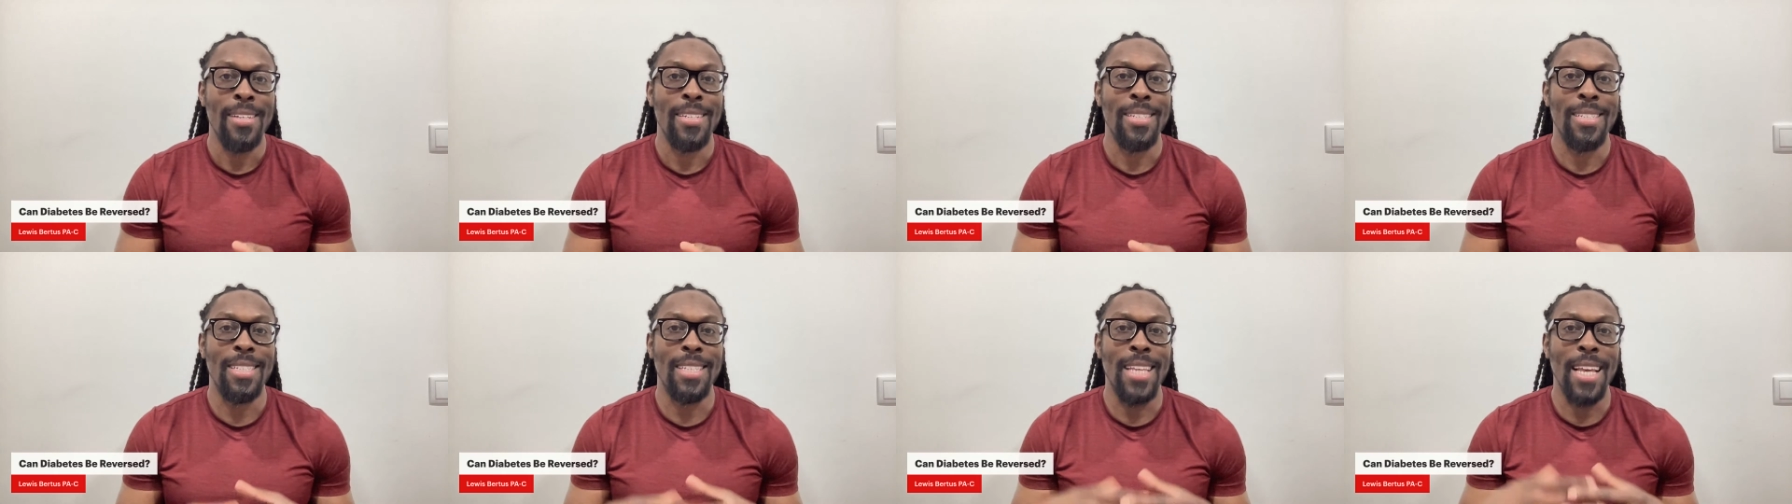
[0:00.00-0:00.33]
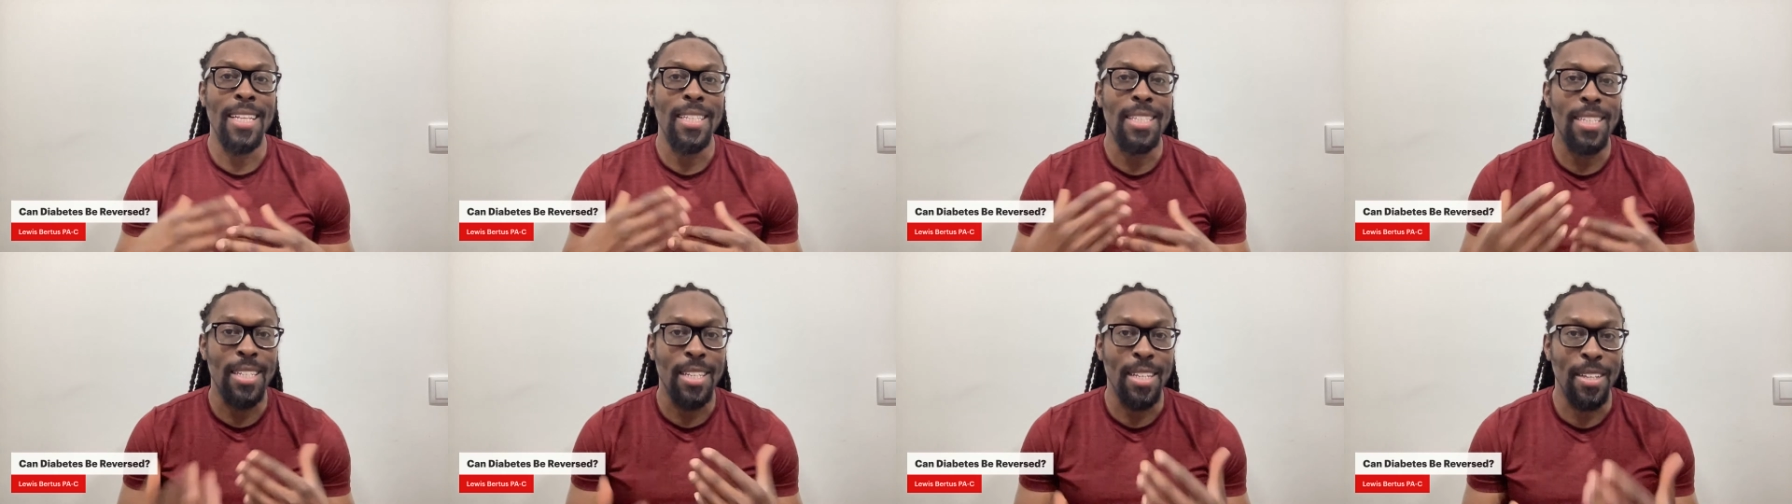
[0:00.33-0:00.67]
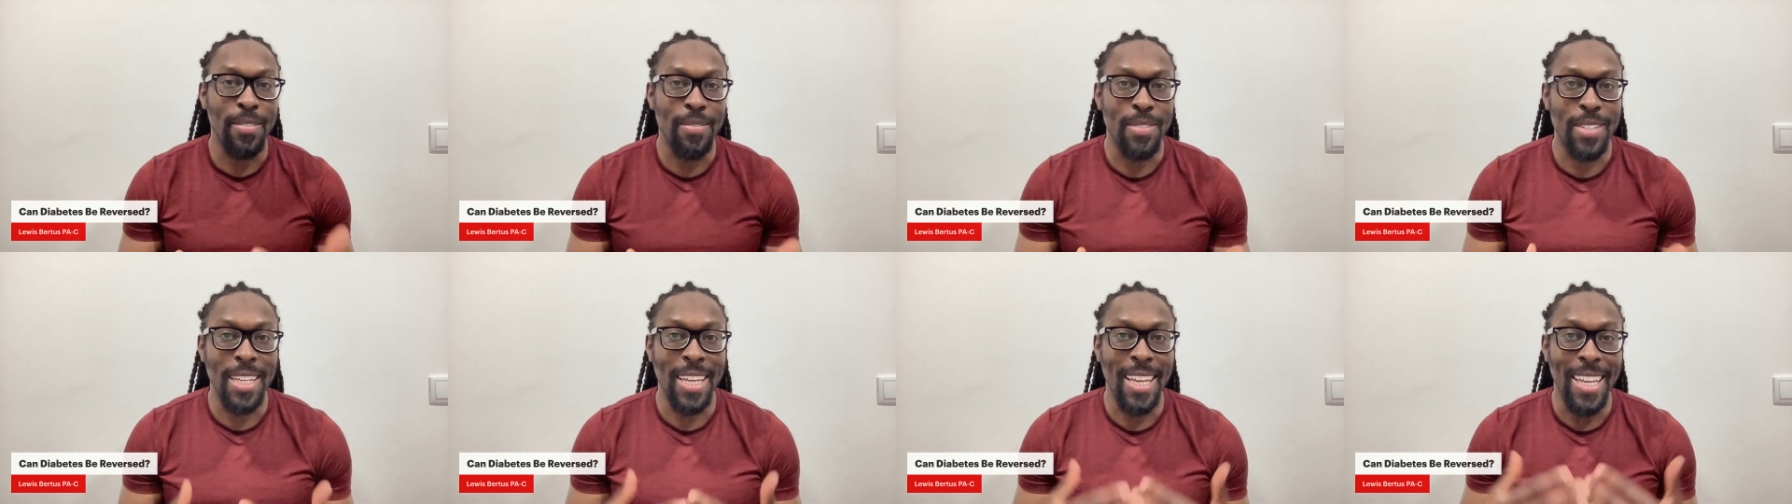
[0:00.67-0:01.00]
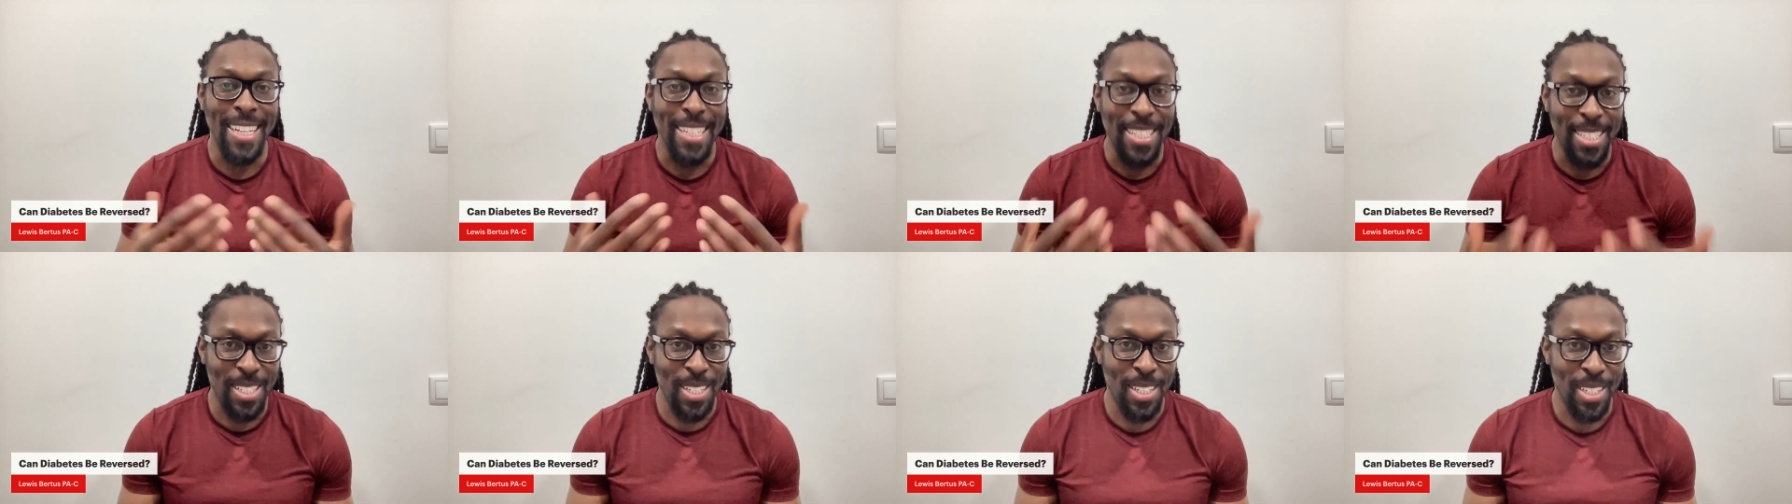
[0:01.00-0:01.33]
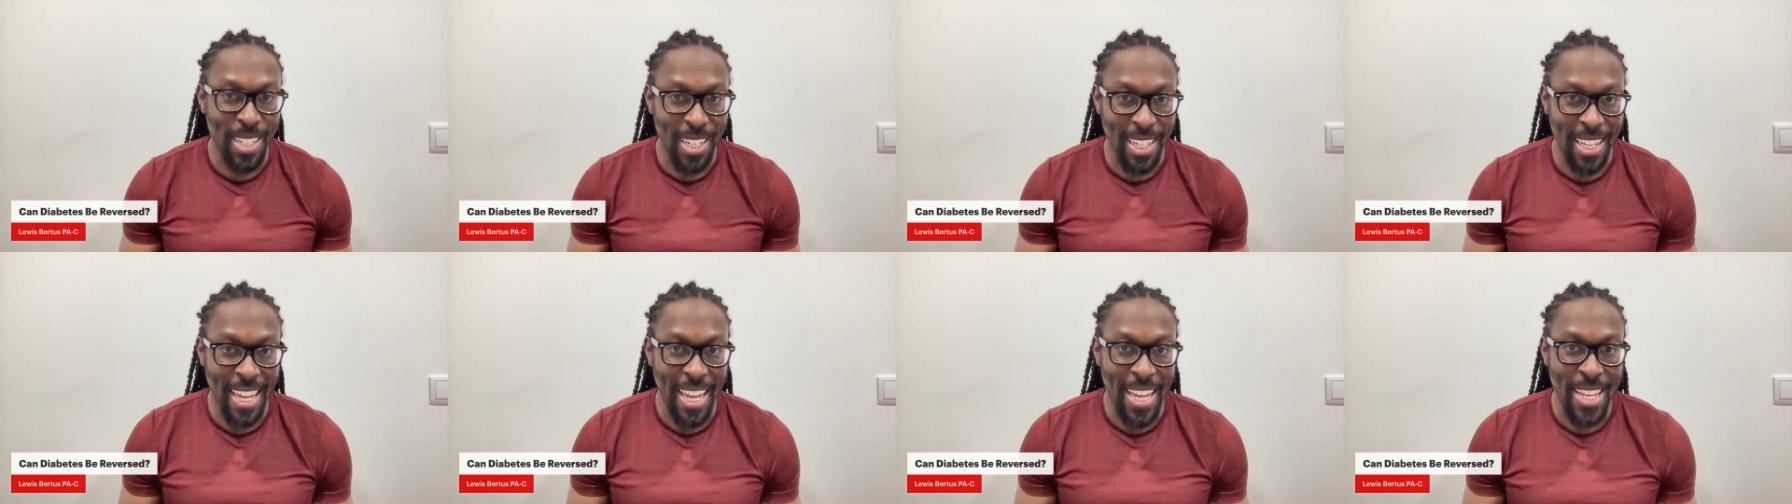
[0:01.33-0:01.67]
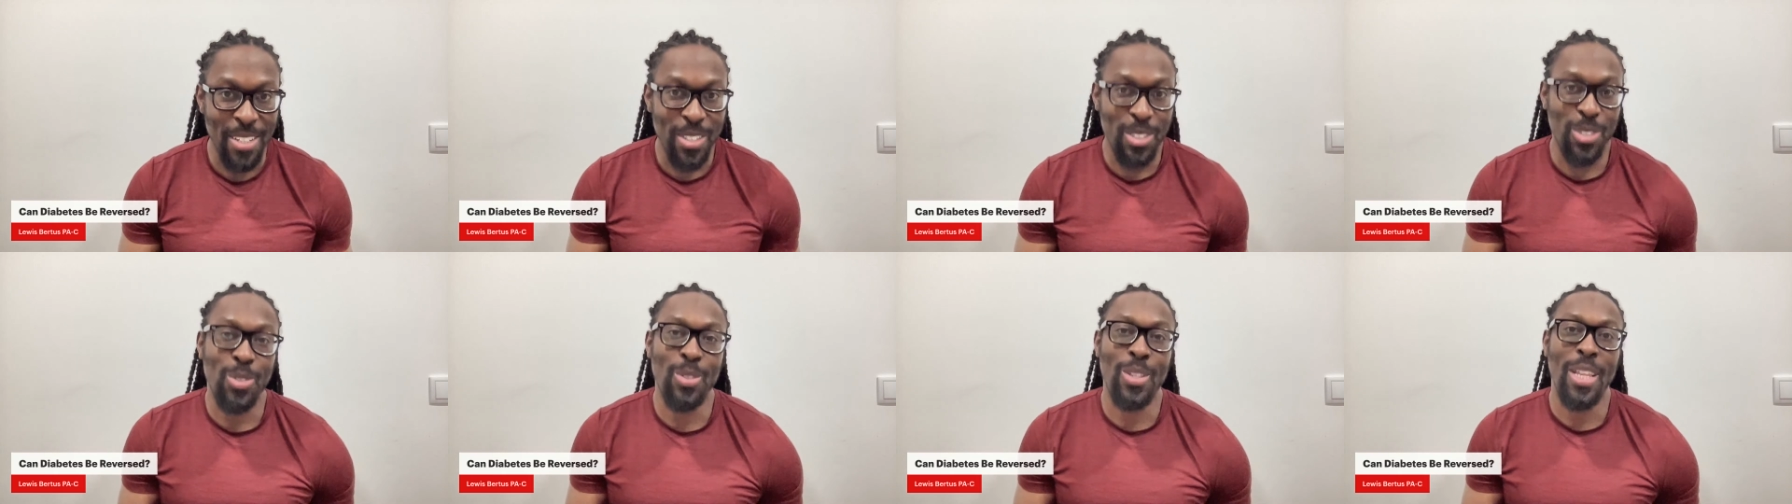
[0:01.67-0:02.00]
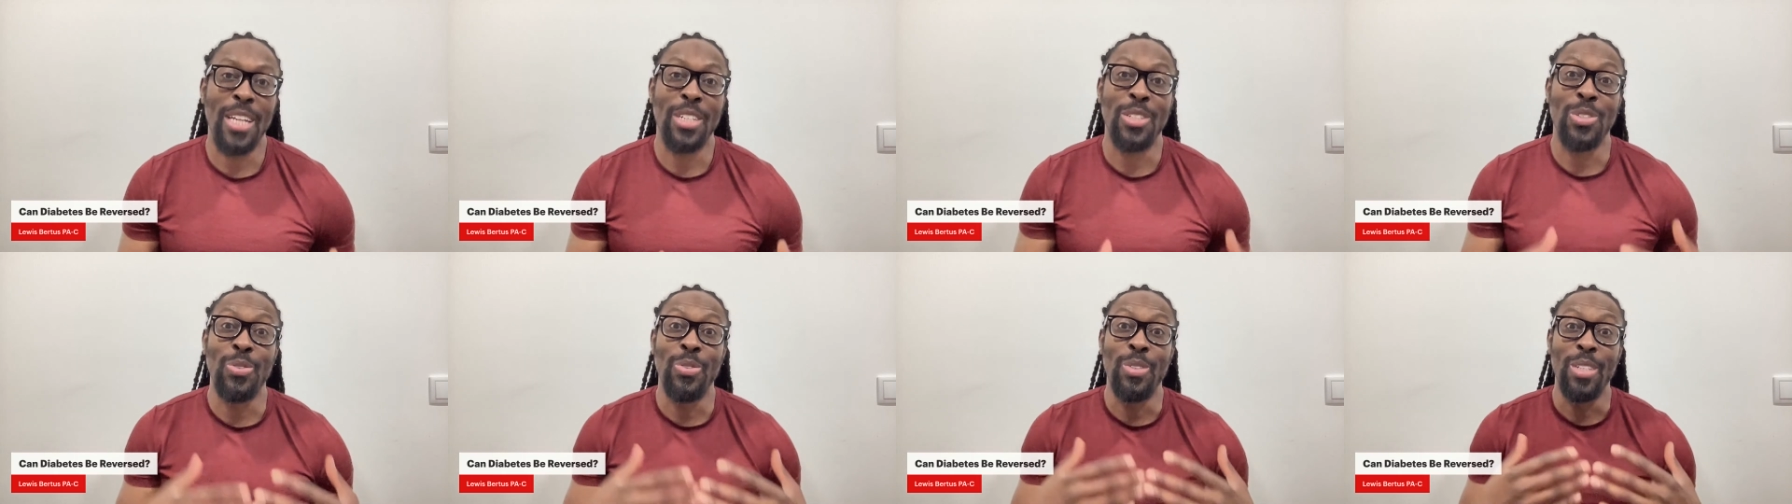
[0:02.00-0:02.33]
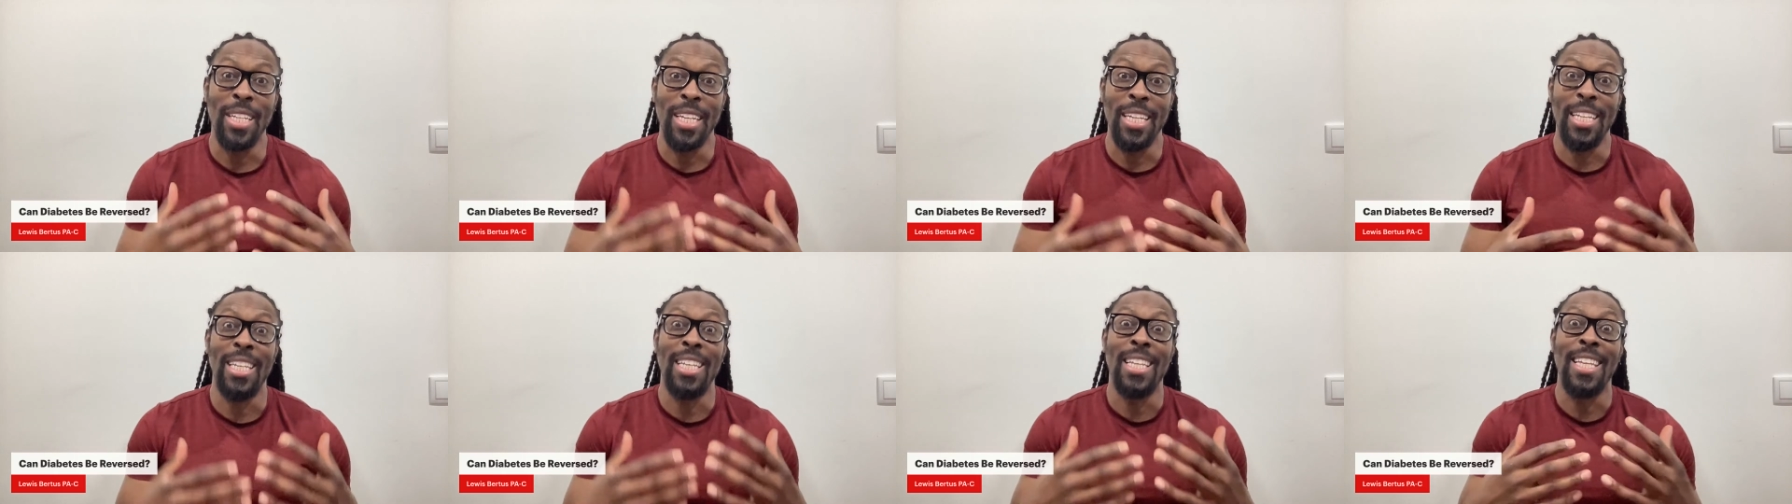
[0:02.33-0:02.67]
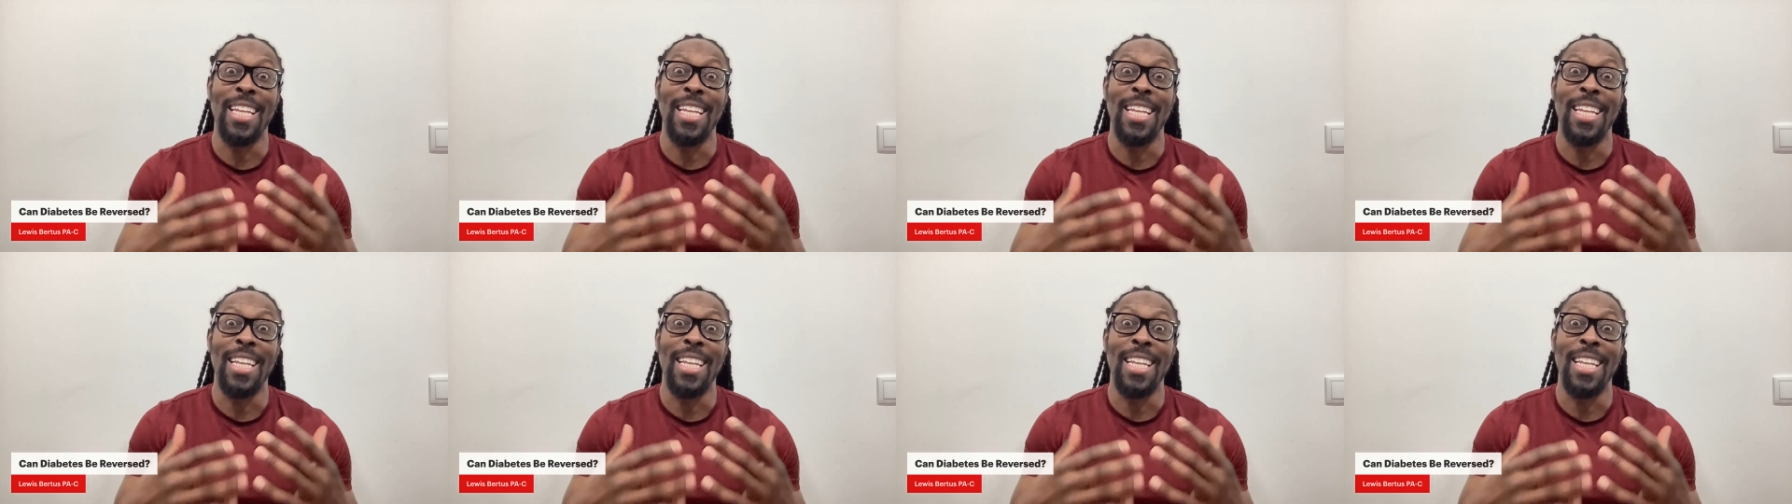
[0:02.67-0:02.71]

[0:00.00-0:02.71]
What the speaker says: sensitive to insulin again so that you need